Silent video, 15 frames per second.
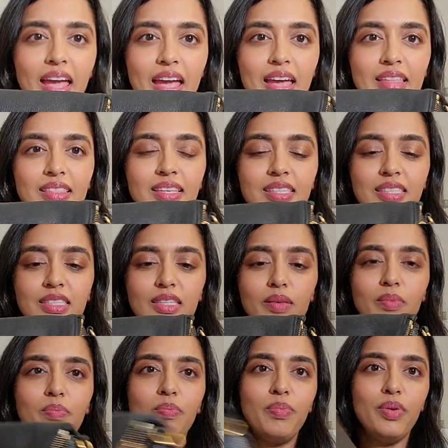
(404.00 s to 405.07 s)
and this is a
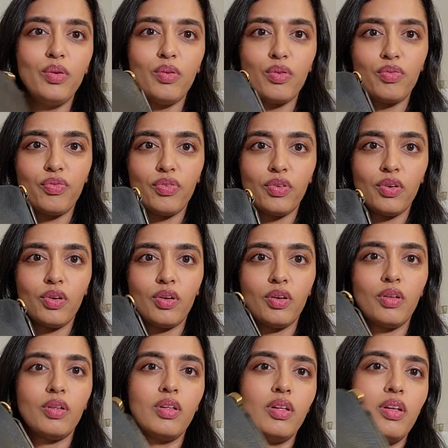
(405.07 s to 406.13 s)

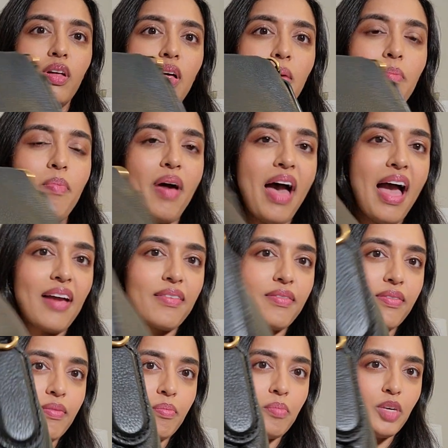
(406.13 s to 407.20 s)
beautiful bag,
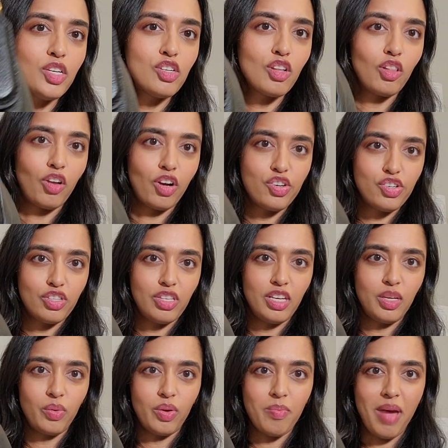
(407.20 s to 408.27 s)
much larger than
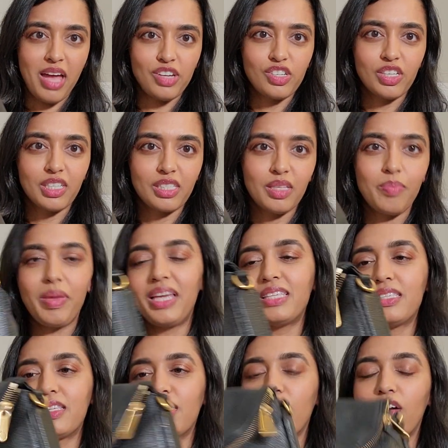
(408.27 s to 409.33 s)
you would imagine because the base
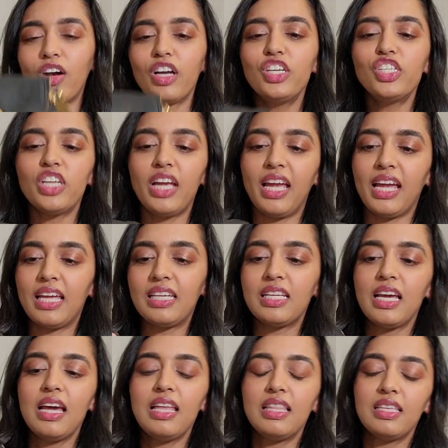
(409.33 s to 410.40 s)
is large. And
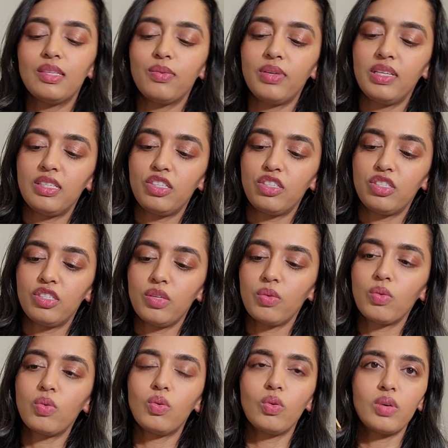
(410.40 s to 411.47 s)
this one is just so
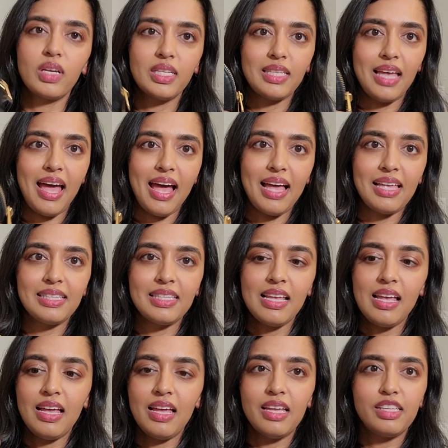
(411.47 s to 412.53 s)
cool because it has
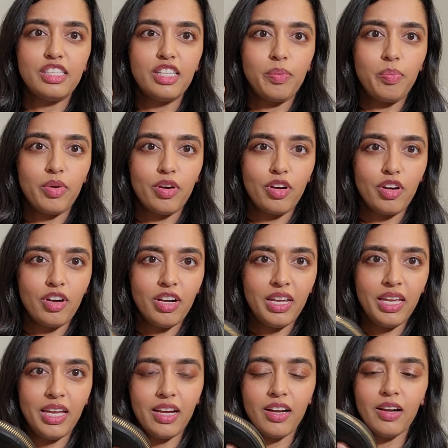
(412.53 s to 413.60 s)
a zipper
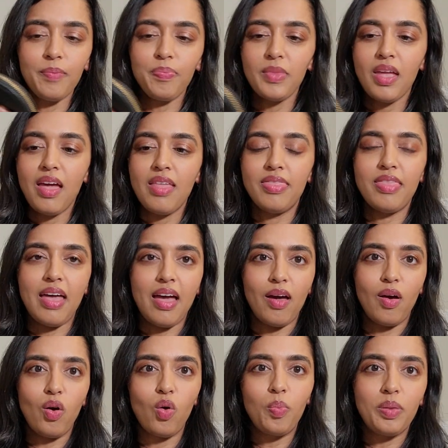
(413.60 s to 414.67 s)
here that
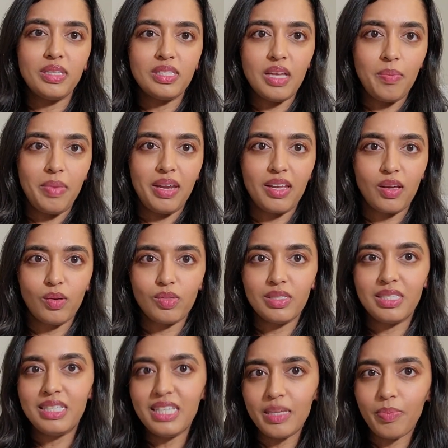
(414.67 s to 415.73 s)
opens up and goes
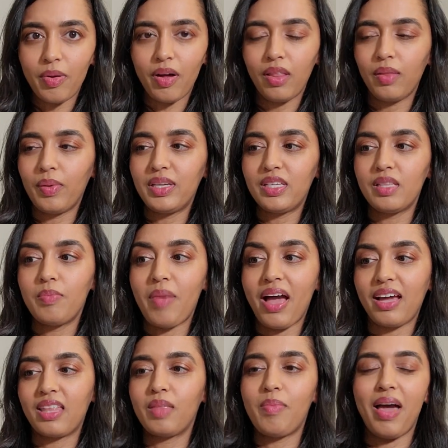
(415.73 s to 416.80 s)
deep all the way to the
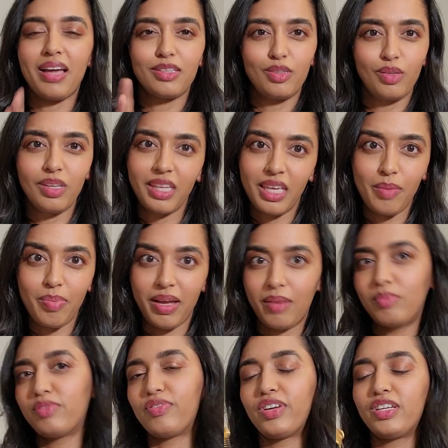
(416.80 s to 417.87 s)
back of the bag, so you can keep
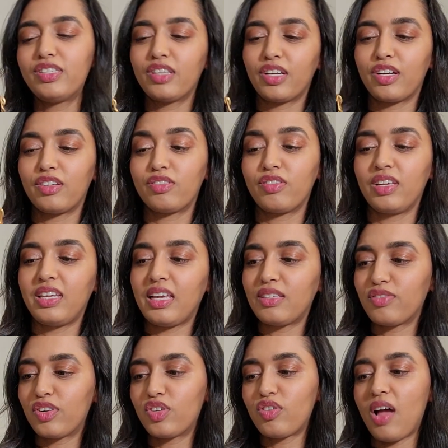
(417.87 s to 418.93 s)
items very secure. It's really nice
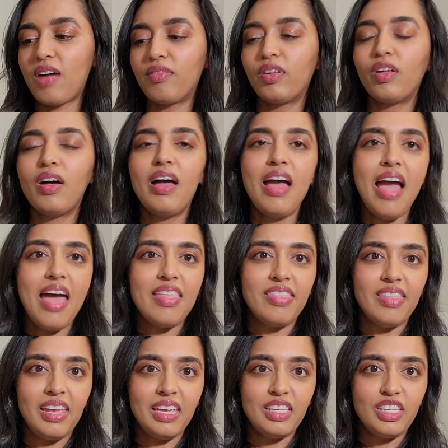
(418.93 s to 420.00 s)
for travel. And then
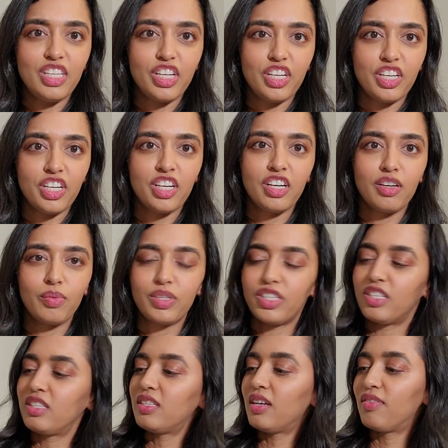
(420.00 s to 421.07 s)
the interior, which
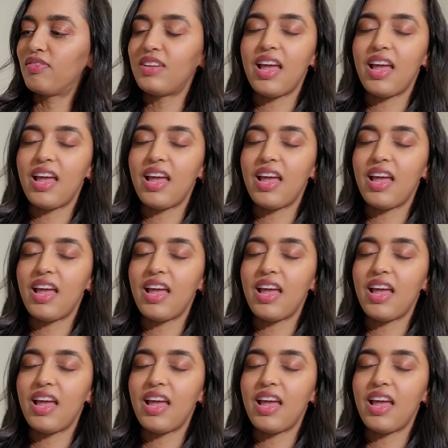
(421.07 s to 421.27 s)
is stuffed